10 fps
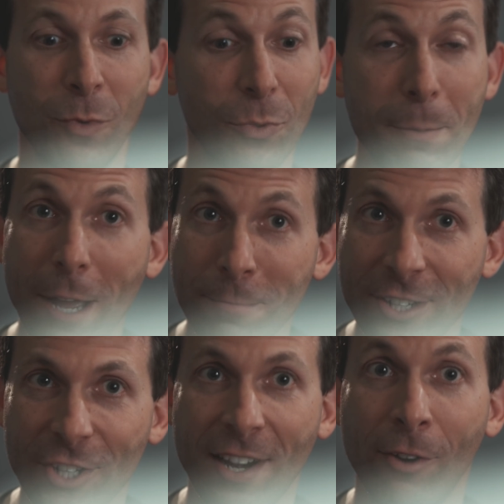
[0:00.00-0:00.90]
which we
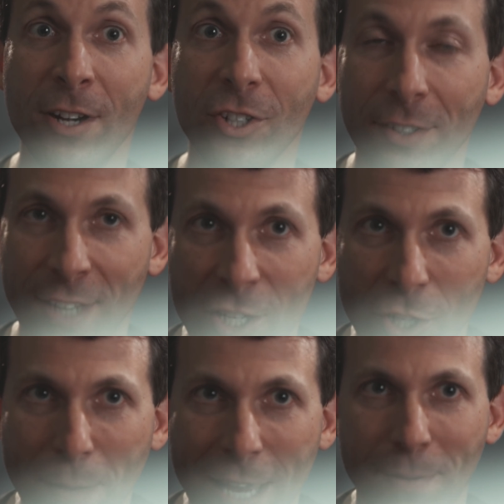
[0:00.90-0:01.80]
published in our original
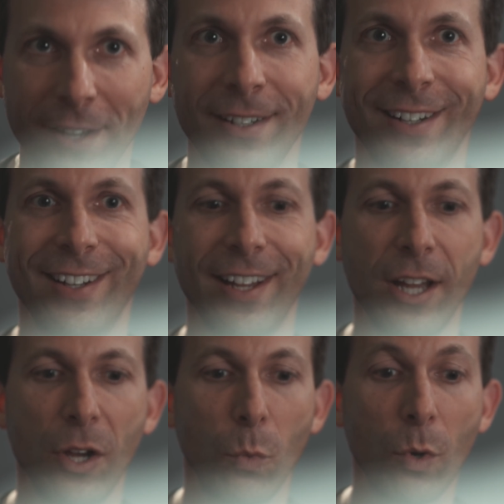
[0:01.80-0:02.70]
Nature paper,
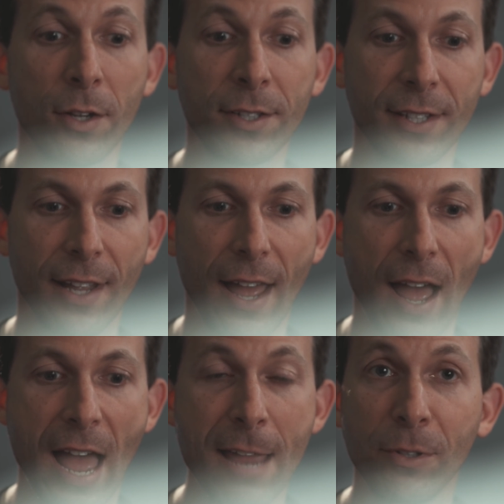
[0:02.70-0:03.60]
was
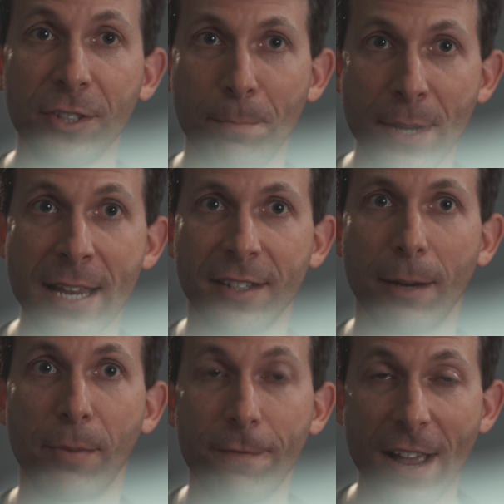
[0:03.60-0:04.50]
able to beat
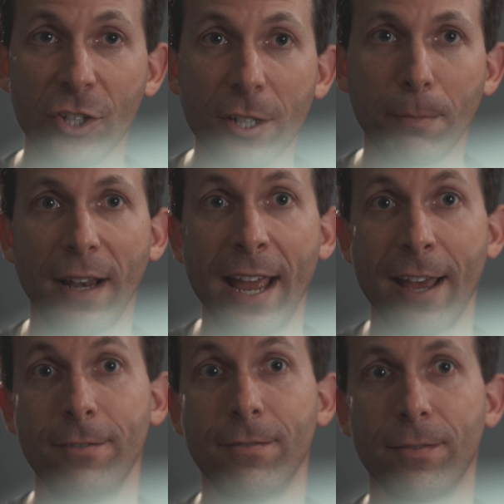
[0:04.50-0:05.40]
a professional
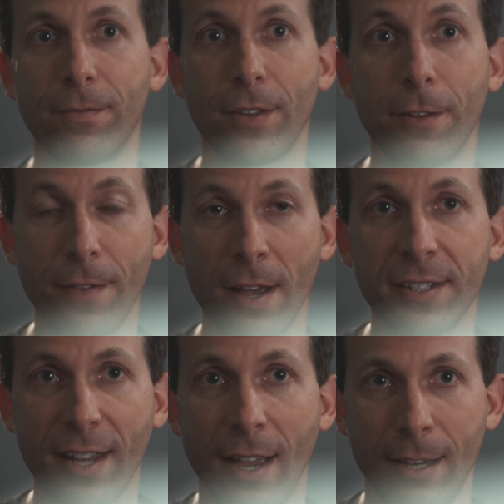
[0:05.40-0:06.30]
player for the
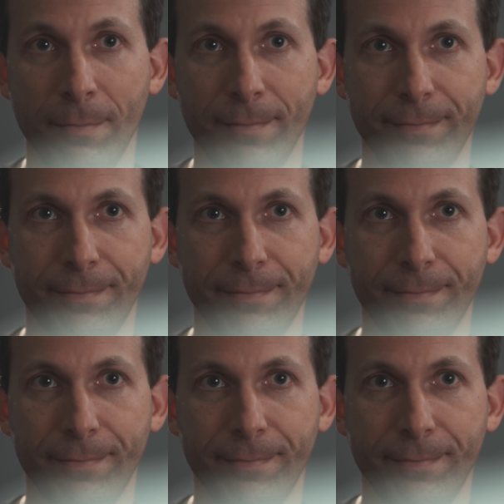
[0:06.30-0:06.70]
first time.